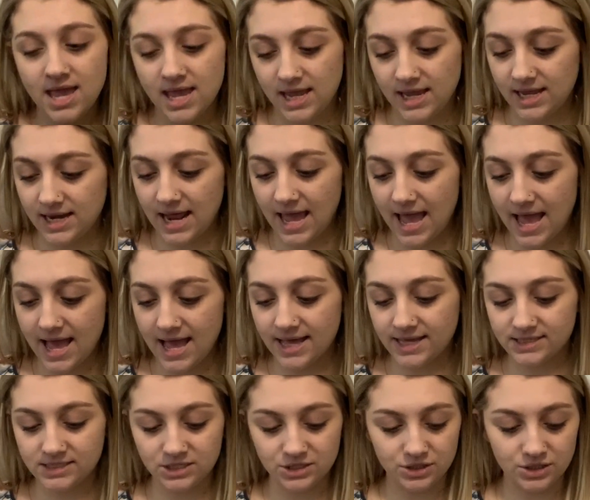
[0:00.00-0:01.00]
It
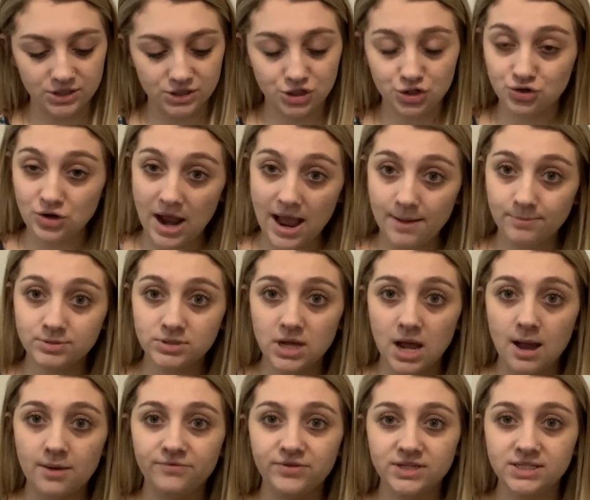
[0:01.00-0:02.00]
has the straps,
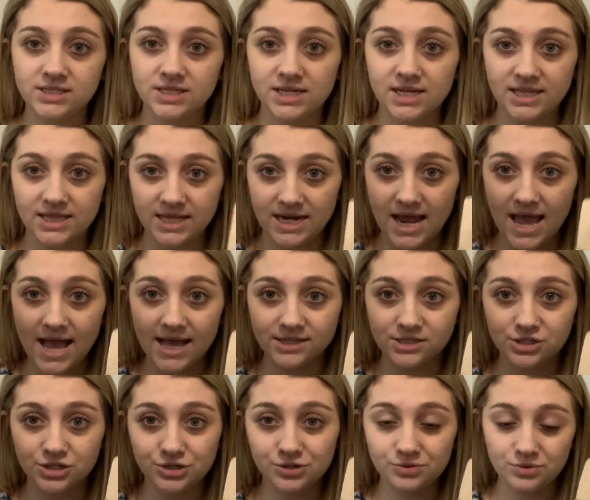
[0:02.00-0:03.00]
obviously, and then it has
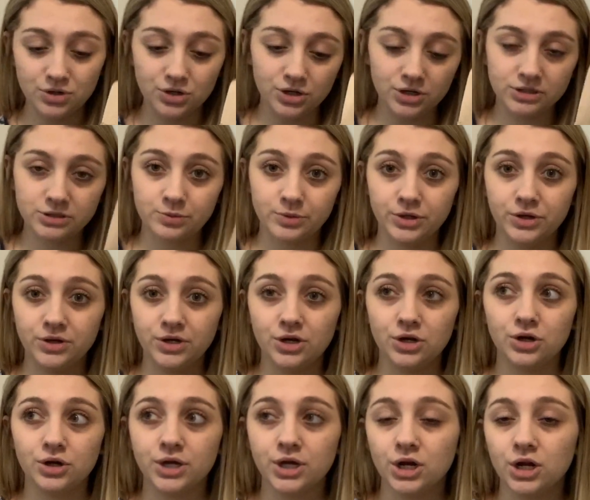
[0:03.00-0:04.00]
two hooks where you can
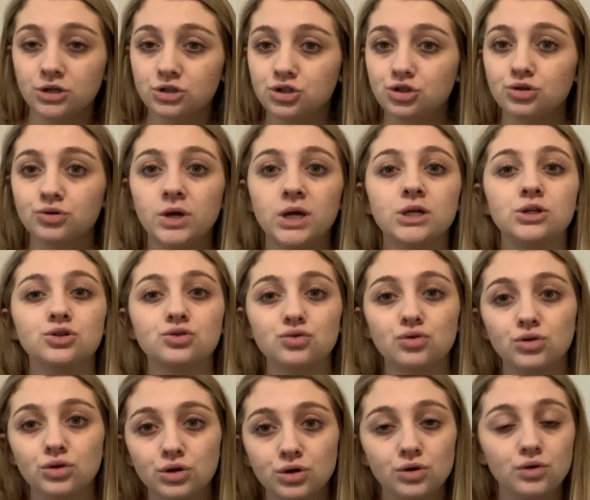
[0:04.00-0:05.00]
hook it onto a
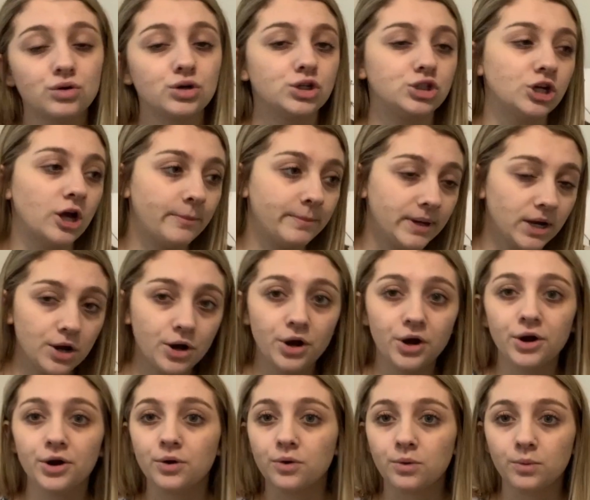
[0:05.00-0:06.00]
stroller or a shopping
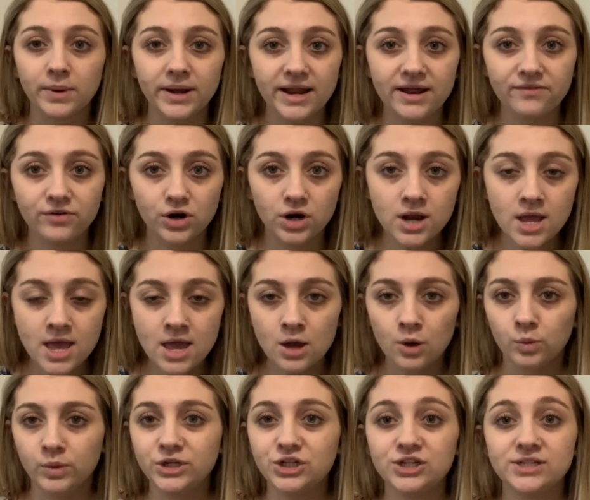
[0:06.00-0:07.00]
cart or whatever.
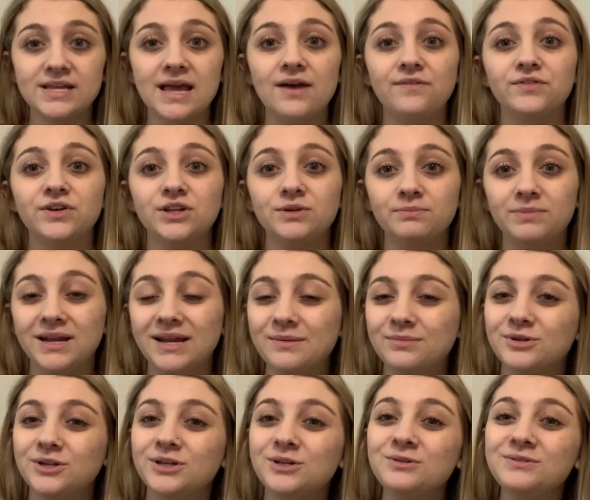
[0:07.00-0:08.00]
We just haven't been
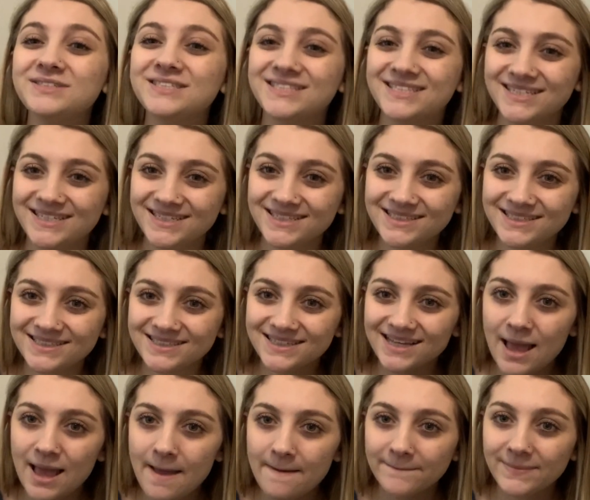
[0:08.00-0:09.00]
able to use these
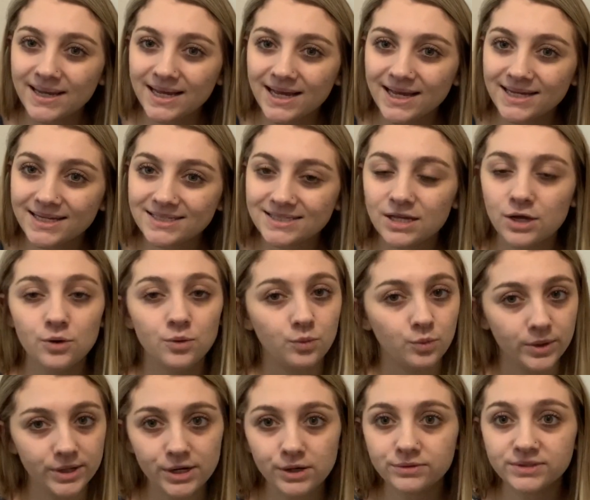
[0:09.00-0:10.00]
because
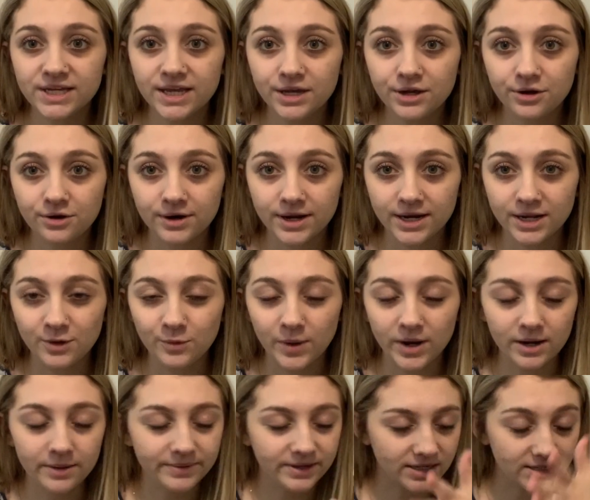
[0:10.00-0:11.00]
we don't take her
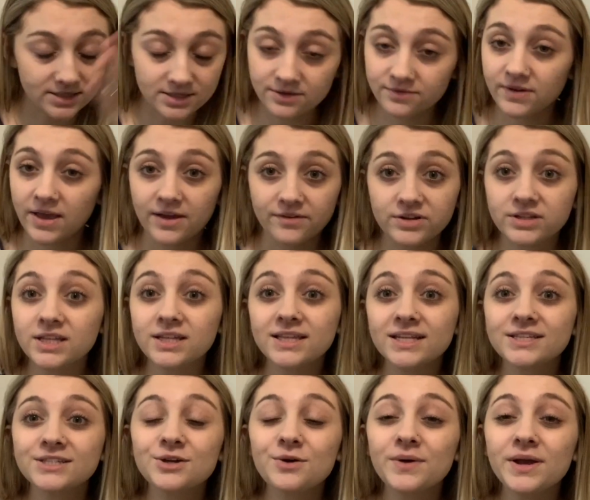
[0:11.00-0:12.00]
anywhere because of everything
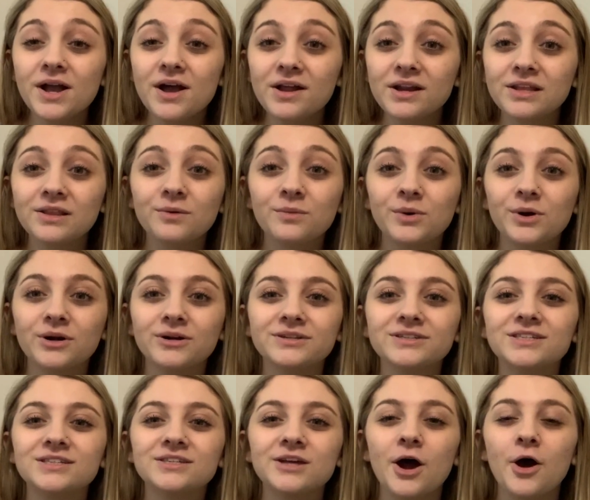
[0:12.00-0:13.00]
that's going on in the world.
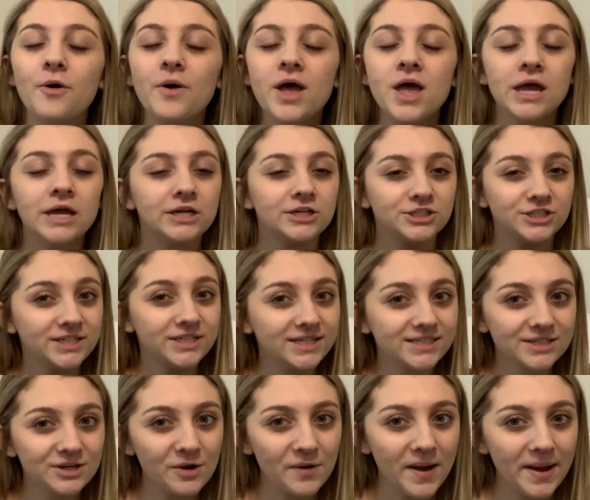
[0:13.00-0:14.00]
So she doesn't
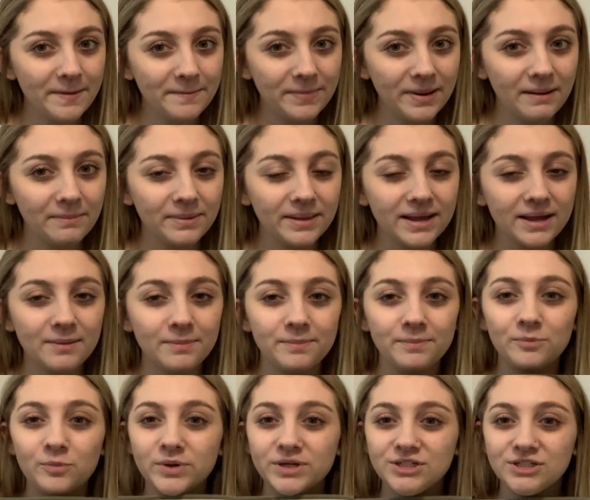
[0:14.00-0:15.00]
go out in public.
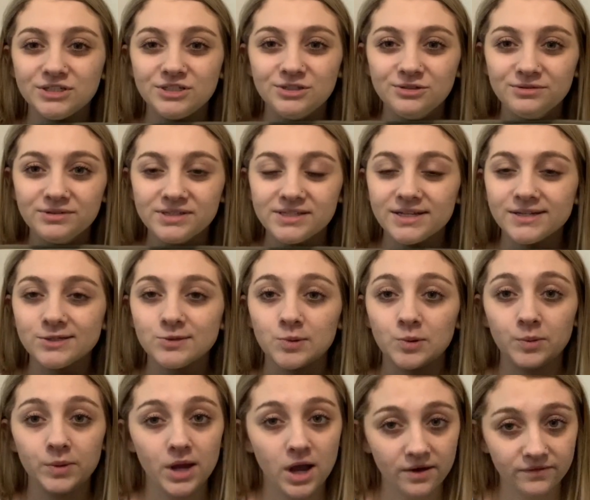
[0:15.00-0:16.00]
We just use this when
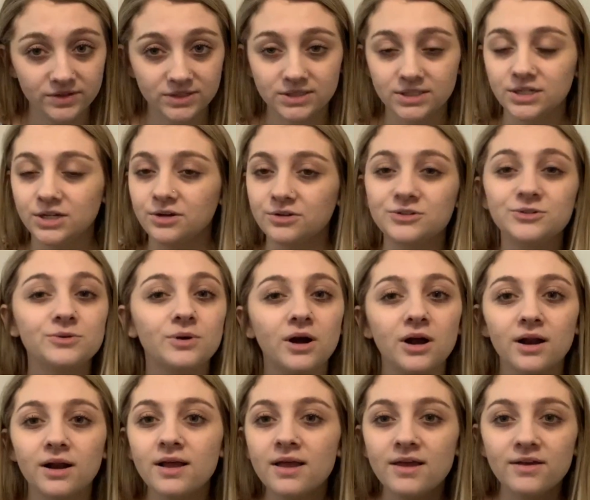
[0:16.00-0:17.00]
we obviously go to
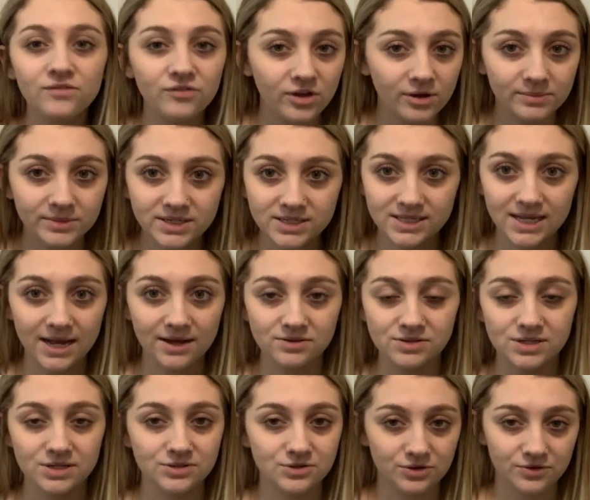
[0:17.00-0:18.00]
our family's
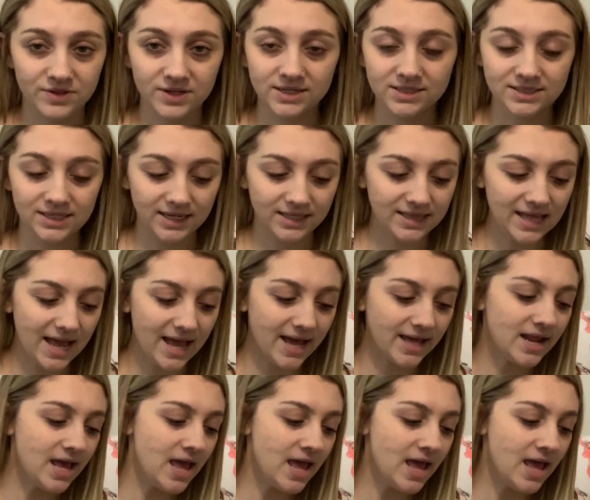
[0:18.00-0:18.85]
houses or things like that.